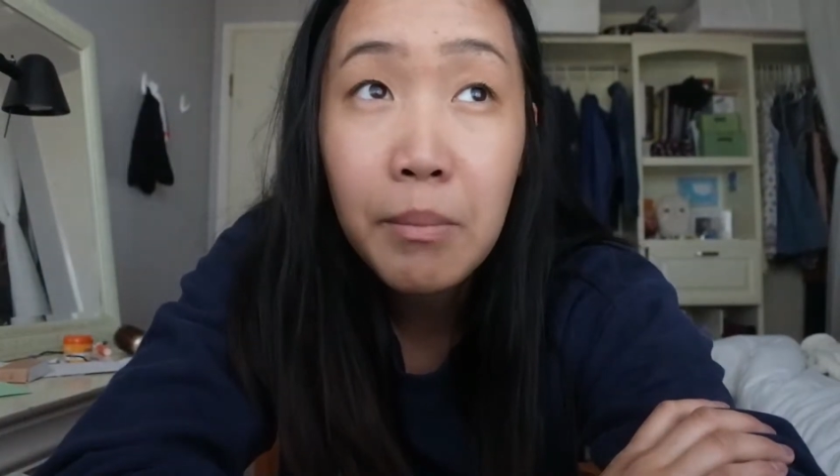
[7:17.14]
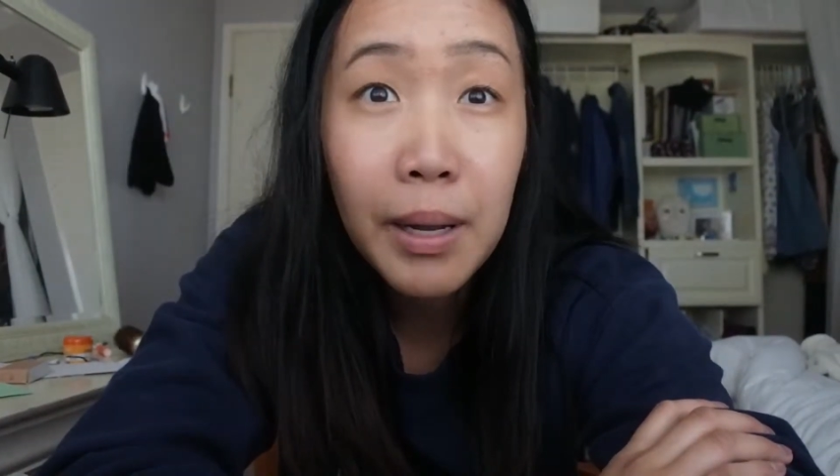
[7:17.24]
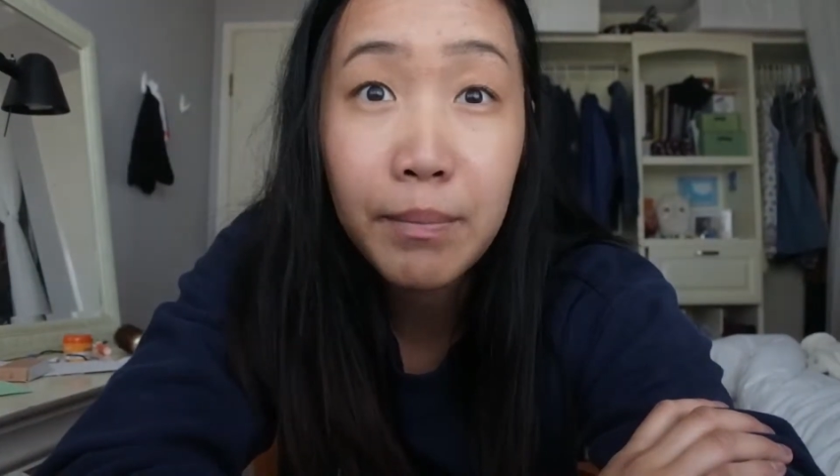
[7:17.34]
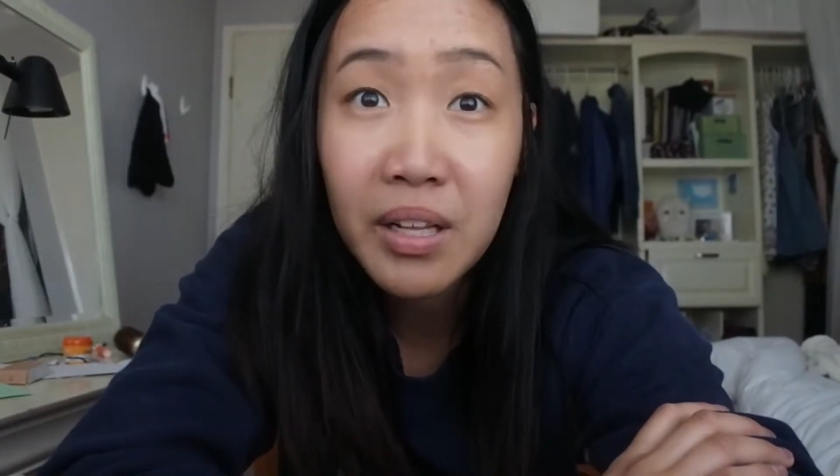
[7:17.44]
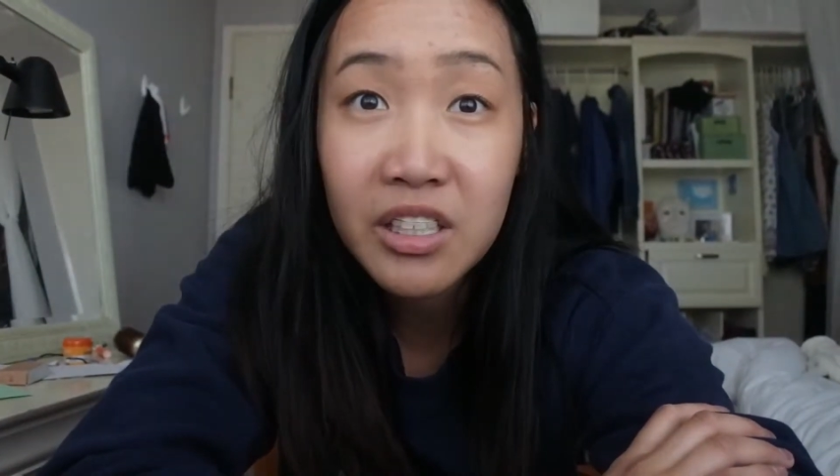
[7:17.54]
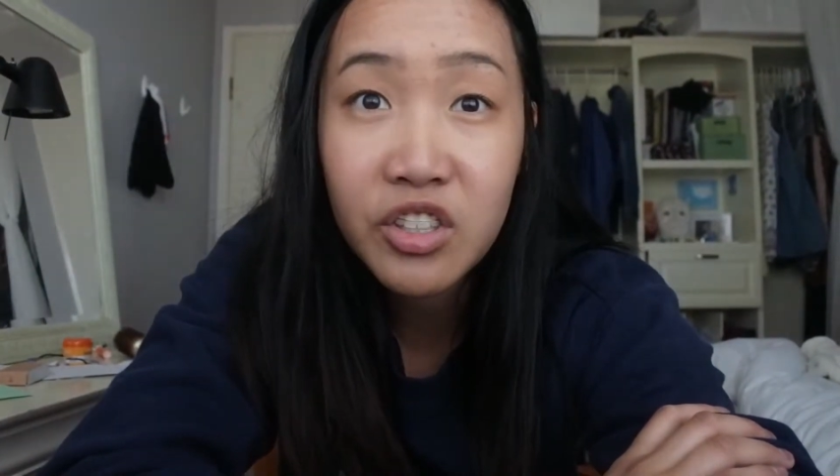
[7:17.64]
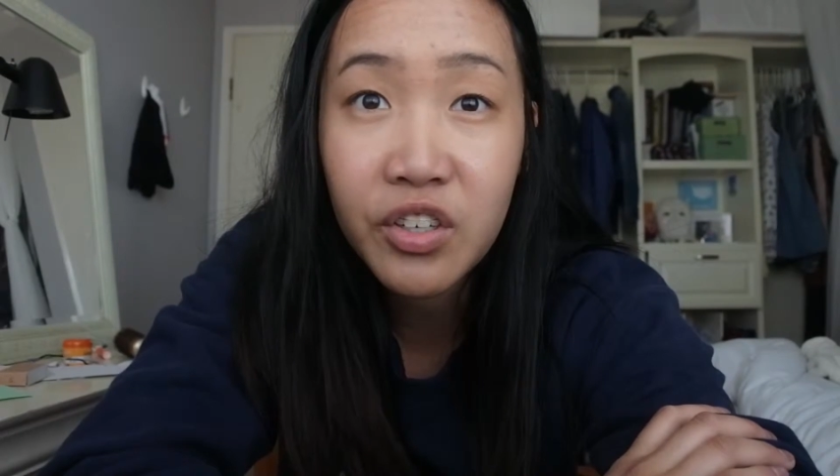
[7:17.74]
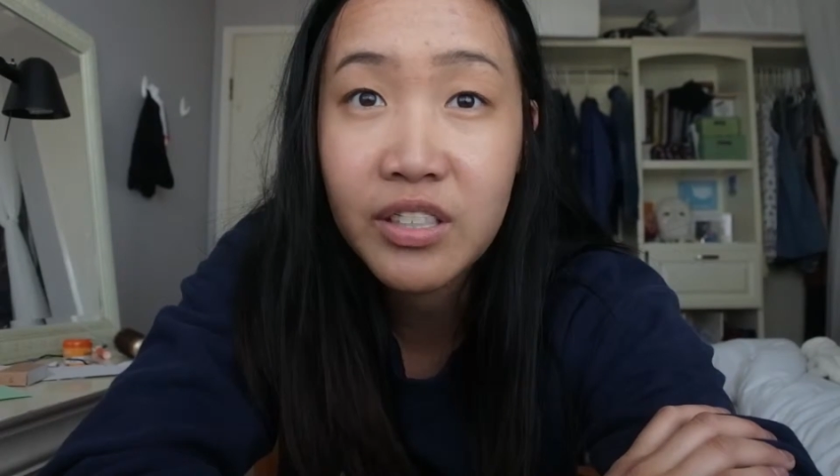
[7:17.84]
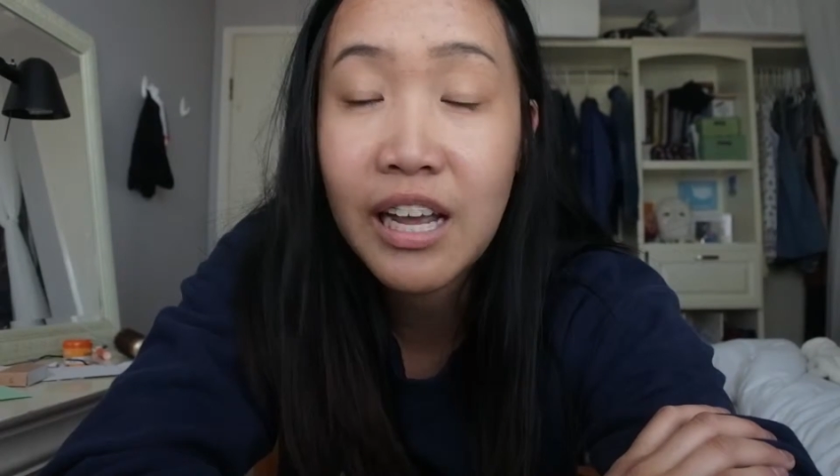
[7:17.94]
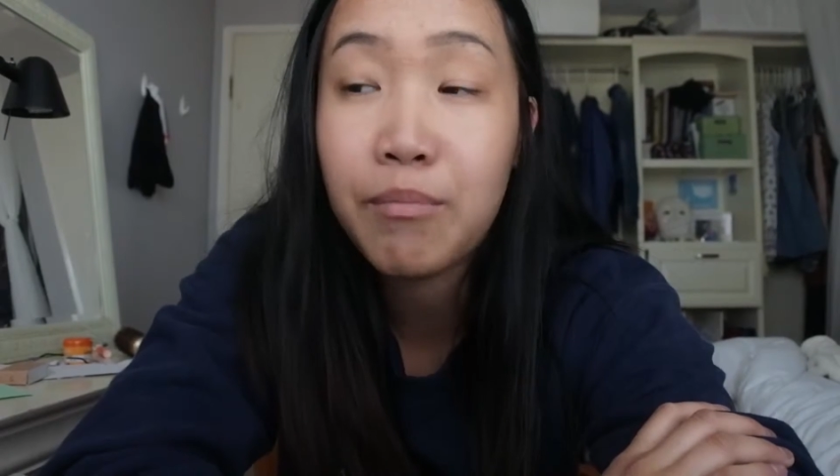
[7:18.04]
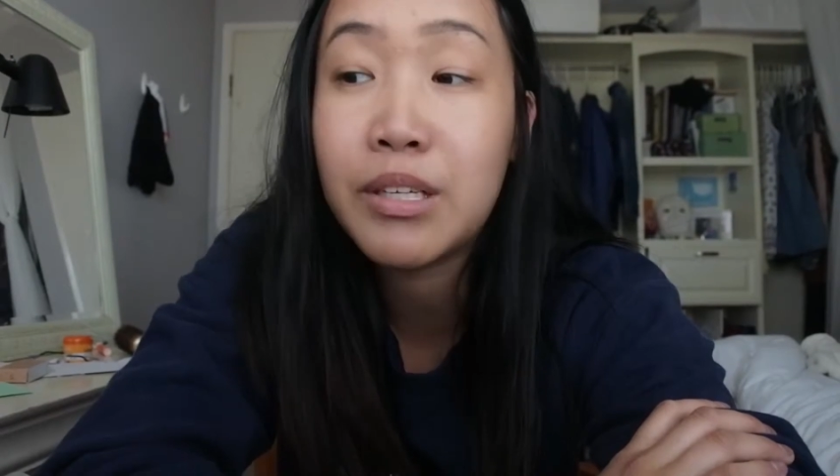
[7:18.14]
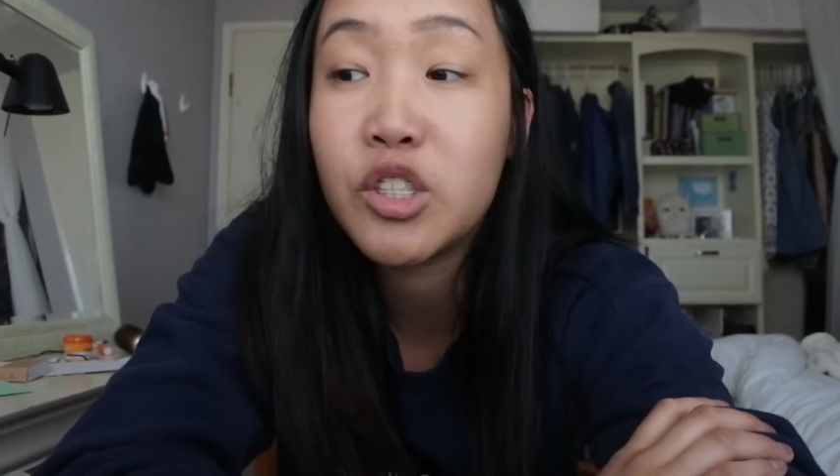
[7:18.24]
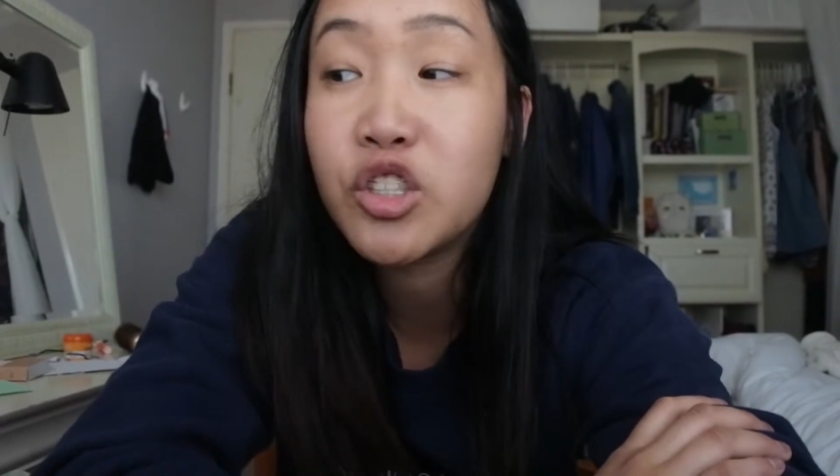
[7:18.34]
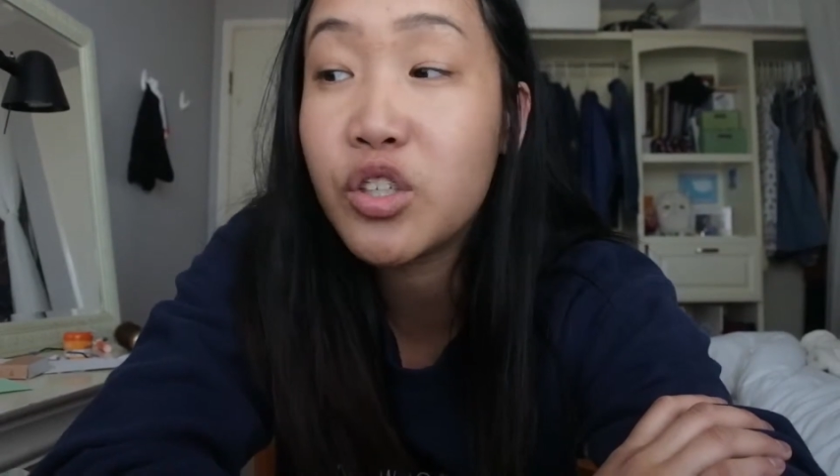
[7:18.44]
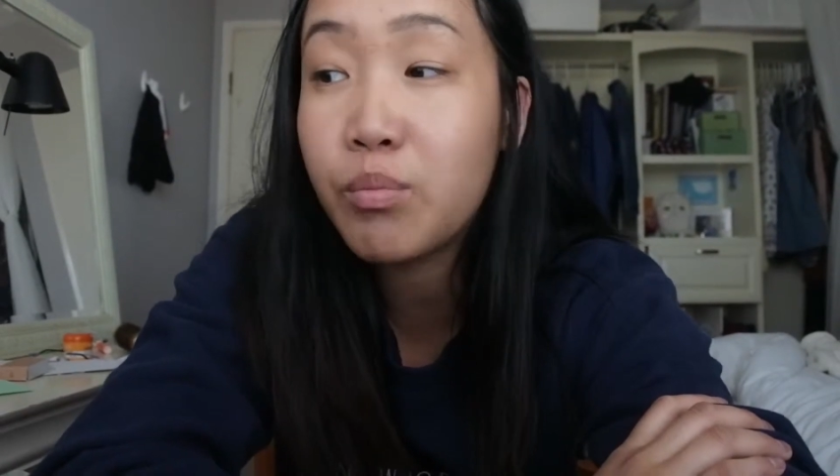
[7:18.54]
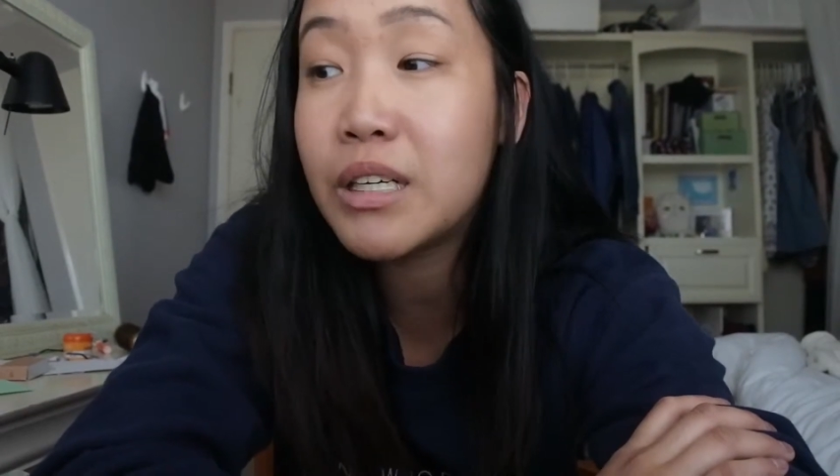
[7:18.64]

my blood sugars have been so